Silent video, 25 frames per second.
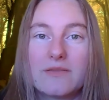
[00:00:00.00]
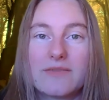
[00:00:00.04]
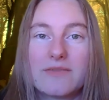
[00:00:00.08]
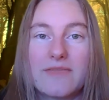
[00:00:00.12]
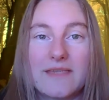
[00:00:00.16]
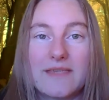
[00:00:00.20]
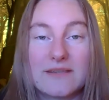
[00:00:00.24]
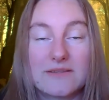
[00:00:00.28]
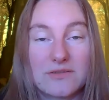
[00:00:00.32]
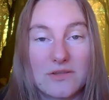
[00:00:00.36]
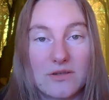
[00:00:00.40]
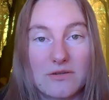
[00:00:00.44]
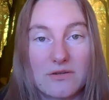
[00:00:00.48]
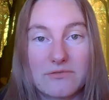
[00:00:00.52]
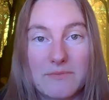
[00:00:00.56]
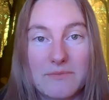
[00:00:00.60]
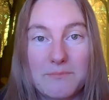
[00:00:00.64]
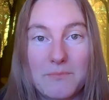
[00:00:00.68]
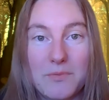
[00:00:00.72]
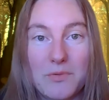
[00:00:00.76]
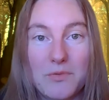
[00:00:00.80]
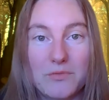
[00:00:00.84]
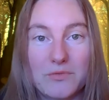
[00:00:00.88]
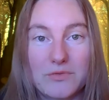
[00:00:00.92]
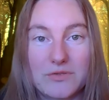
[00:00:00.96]
things that are
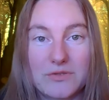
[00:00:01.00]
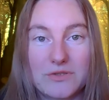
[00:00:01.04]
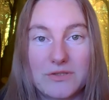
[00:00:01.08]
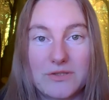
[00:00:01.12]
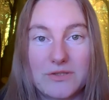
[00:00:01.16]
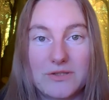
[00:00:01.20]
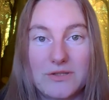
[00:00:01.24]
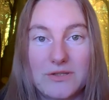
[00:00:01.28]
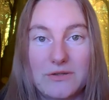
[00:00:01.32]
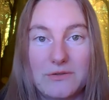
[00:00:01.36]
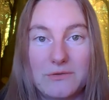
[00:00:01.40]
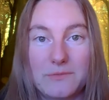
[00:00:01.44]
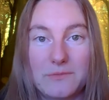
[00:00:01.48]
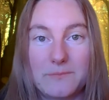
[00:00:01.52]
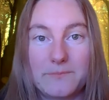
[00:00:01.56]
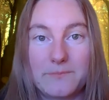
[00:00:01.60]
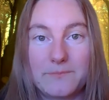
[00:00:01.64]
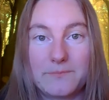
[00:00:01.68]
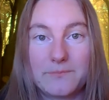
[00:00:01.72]
important to you.